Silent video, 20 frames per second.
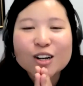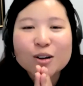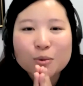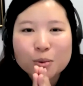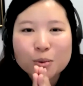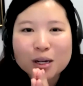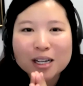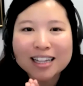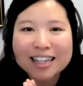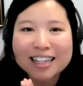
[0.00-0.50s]
are
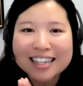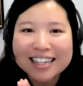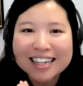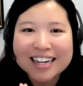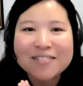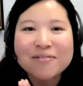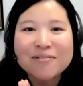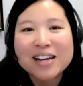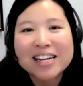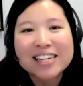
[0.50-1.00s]
really
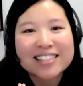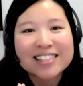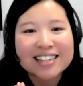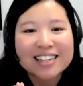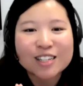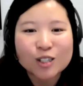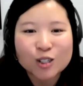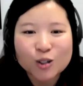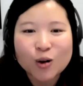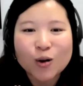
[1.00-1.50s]

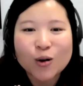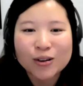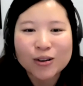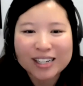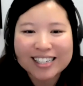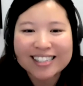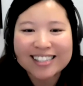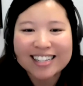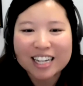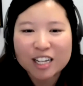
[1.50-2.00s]
amazing
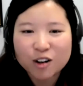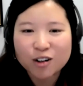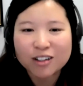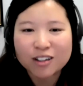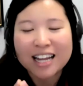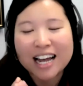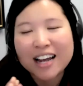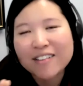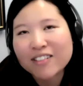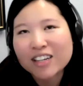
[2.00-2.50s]
stories. Like
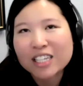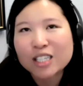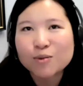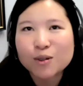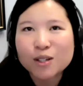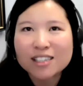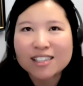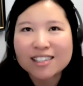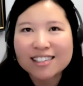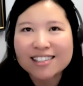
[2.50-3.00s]
your life
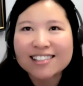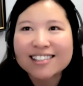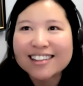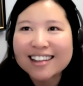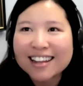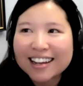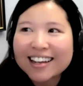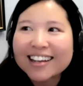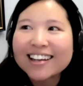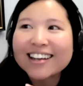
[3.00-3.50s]
experiences,
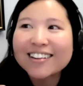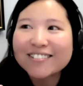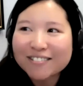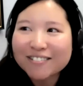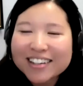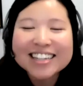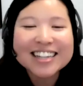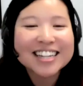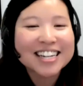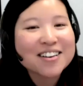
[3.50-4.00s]

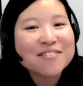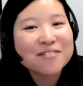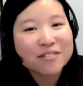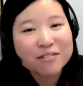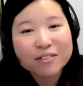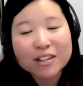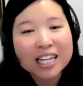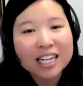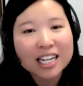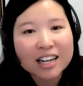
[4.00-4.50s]

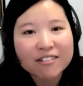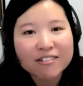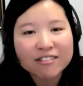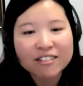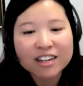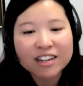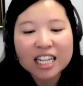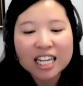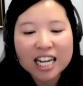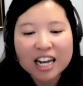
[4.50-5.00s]

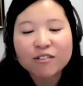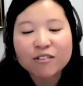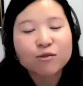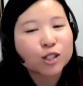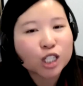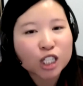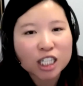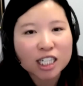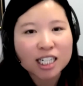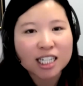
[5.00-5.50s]
really
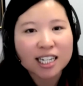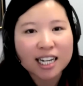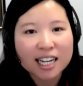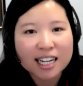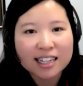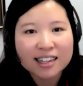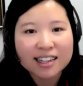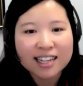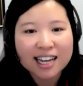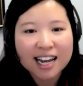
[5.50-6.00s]
enriching,
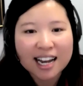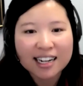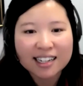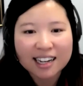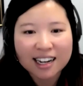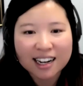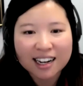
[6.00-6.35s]
and then it's